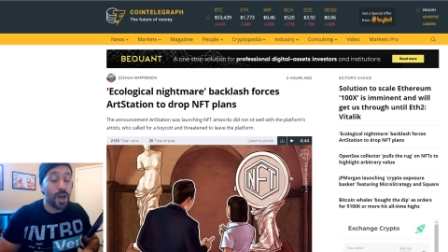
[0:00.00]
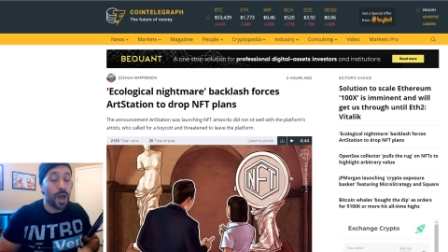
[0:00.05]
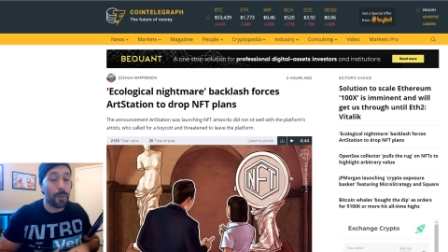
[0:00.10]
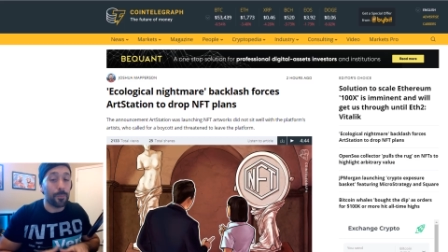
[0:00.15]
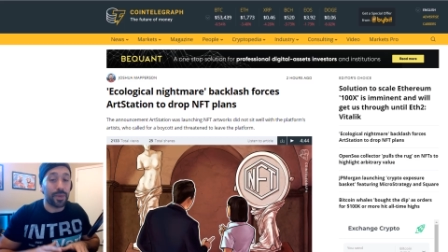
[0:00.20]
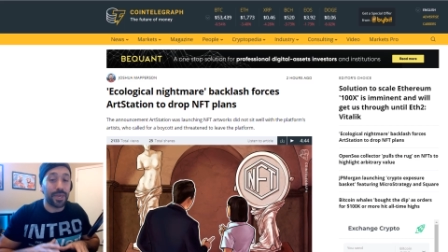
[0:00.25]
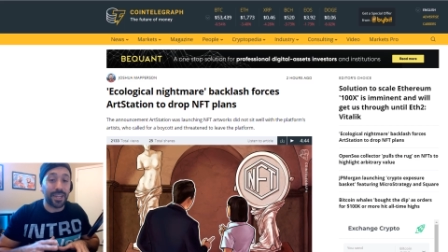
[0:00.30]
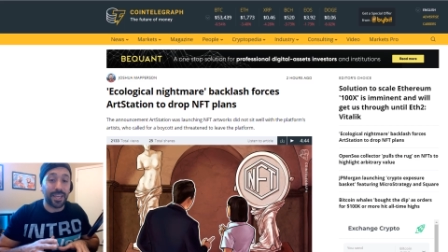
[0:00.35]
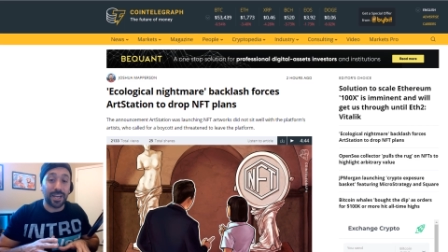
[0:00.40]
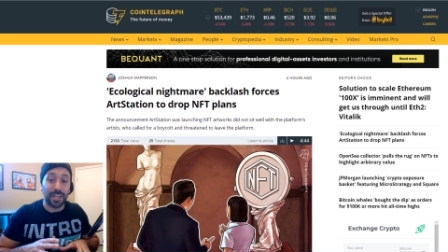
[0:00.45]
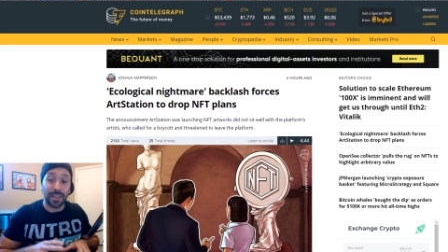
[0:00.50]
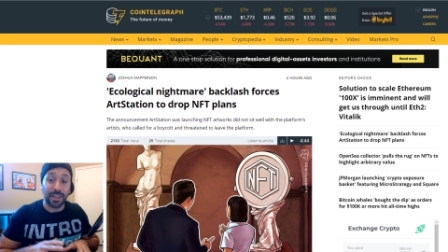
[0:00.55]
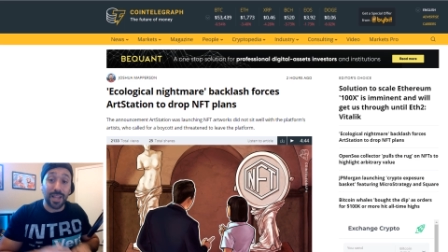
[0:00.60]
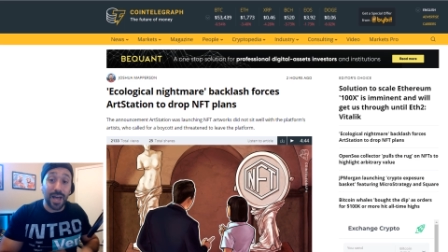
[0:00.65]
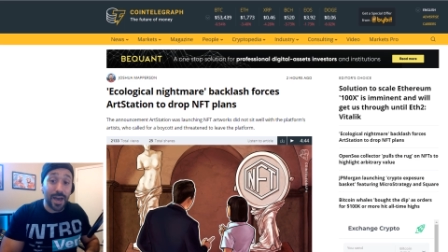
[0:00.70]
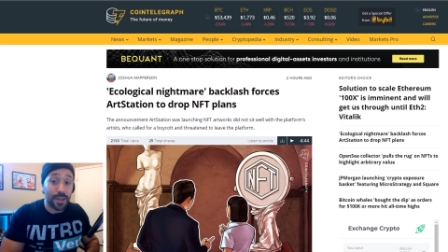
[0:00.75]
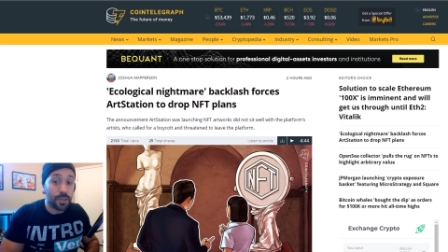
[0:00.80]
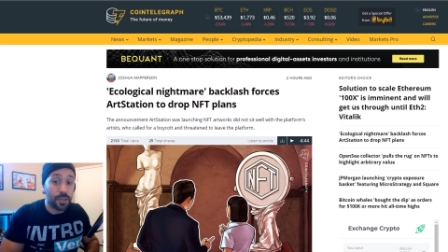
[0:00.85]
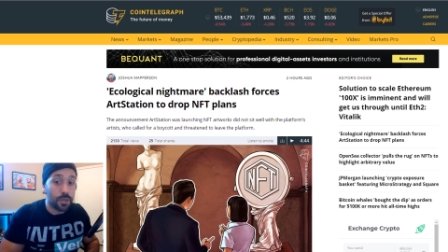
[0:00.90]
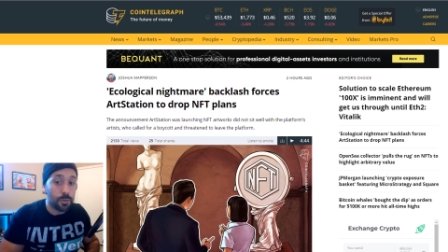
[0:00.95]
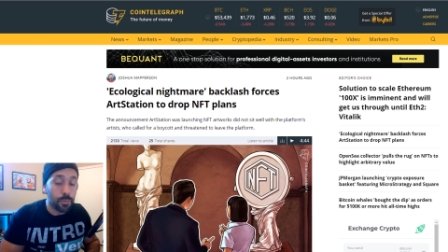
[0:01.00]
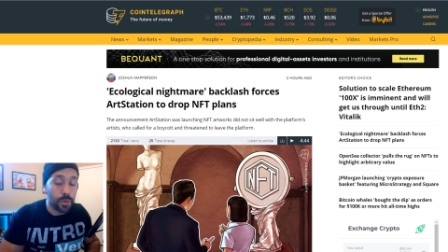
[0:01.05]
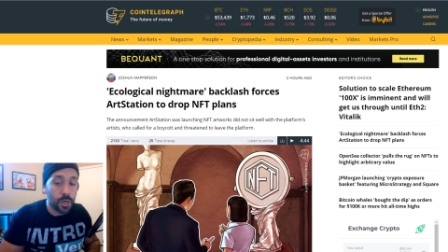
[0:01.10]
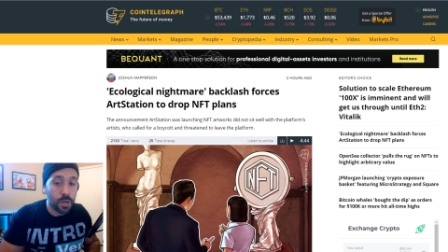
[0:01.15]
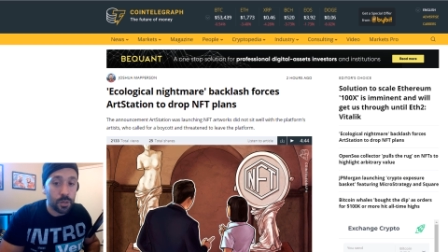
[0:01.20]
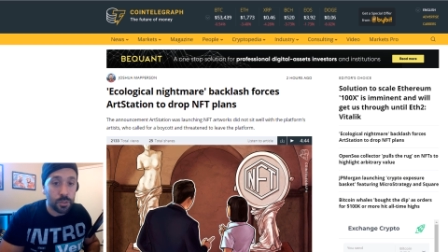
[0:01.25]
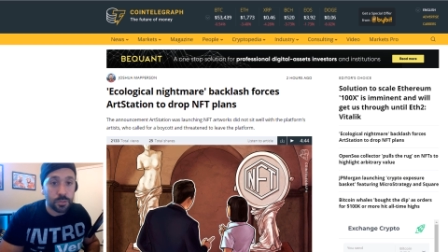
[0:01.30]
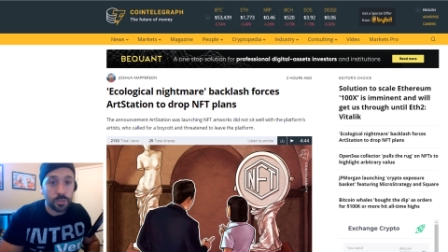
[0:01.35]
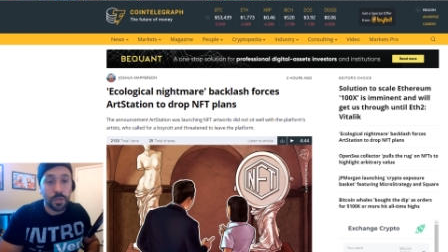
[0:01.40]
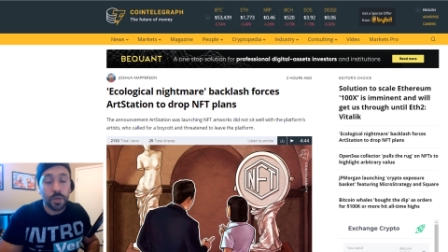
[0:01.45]
I'm getting a lot of
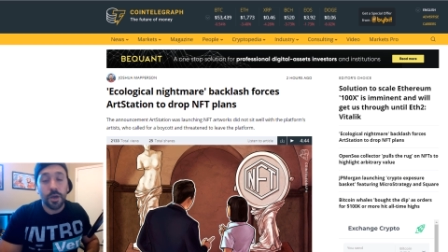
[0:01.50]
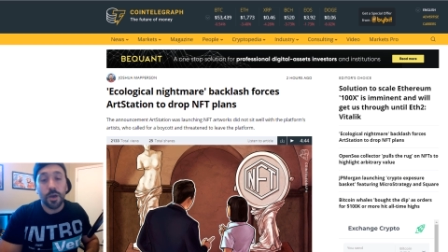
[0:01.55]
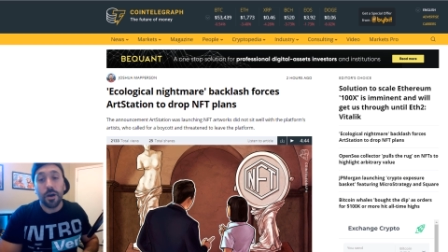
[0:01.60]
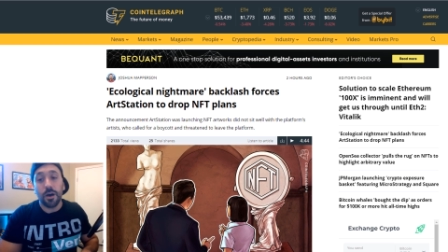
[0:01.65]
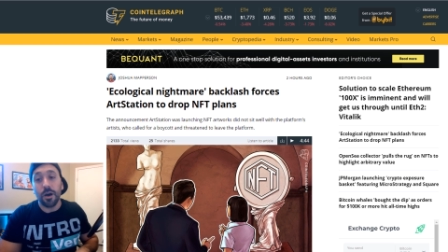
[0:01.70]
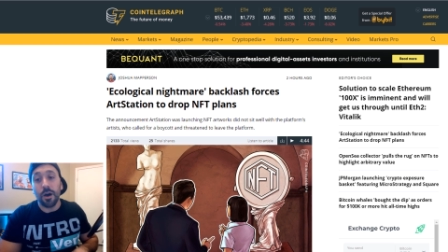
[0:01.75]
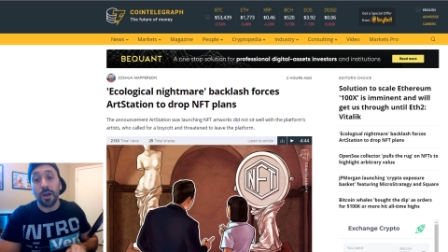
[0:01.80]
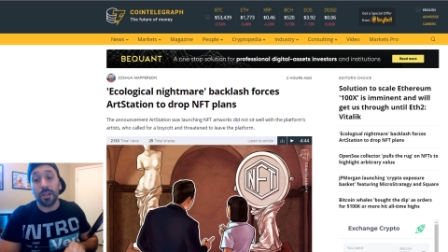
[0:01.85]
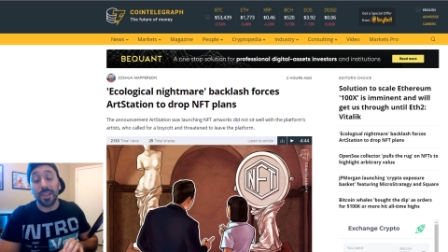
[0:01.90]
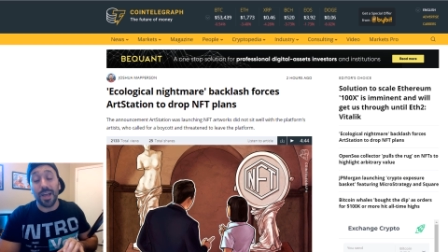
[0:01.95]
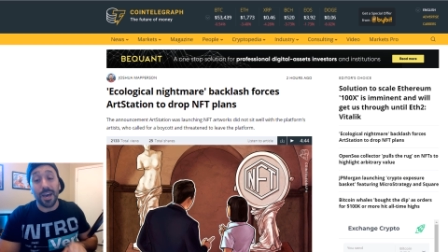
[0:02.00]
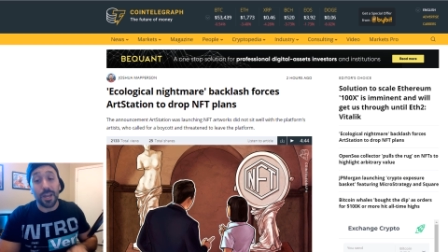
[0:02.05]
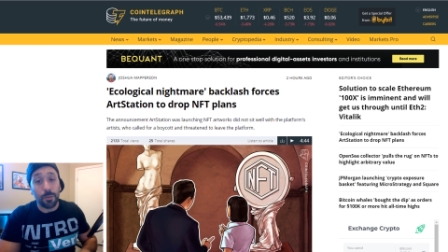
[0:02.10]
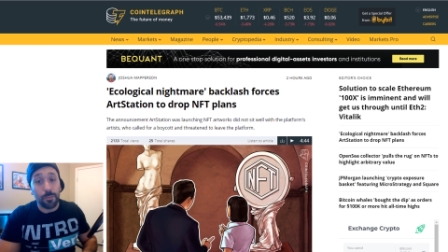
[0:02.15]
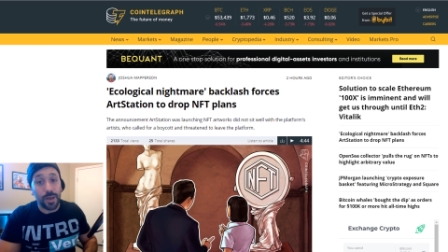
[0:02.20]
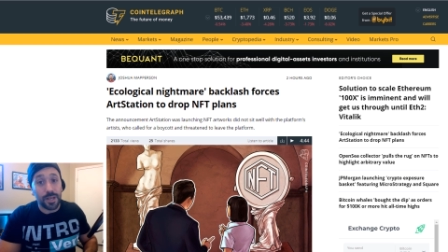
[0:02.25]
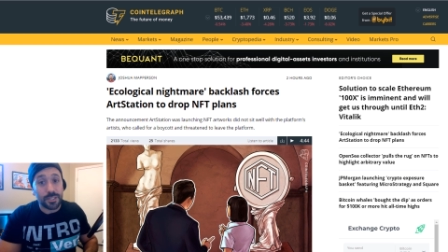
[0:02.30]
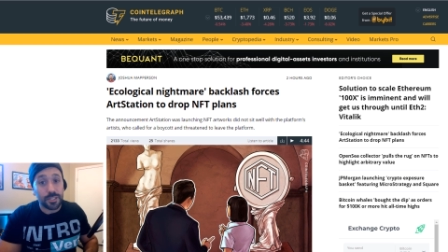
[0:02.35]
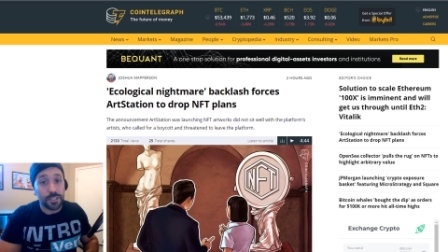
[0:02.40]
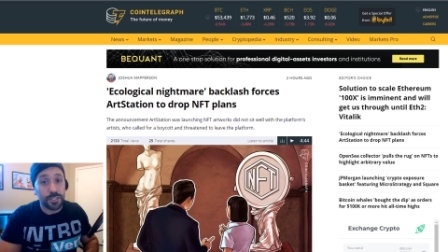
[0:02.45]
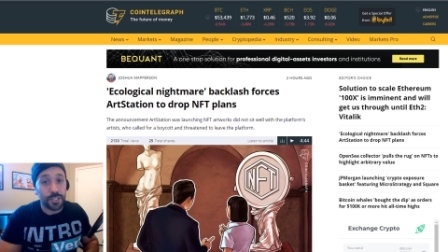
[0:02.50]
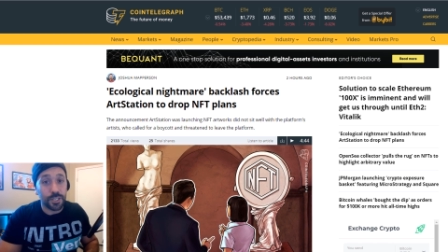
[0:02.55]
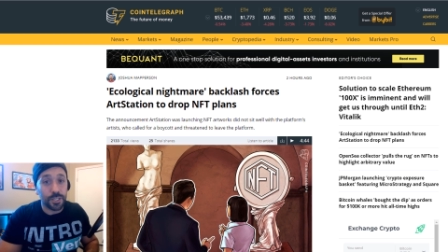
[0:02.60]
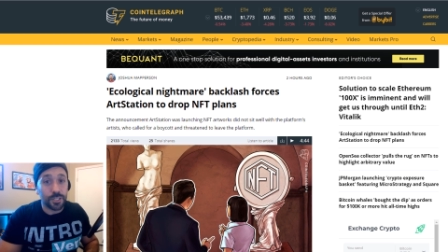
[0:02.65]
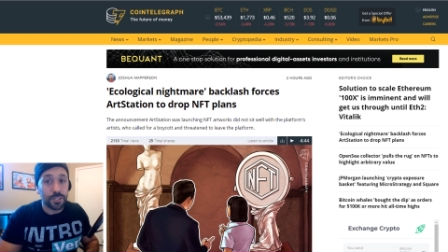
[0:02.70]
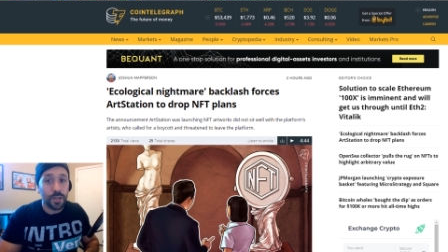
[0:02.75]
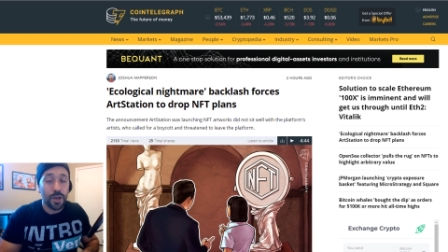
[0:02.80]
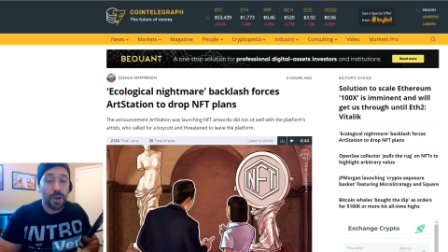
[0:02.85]
emails, a lot of messages,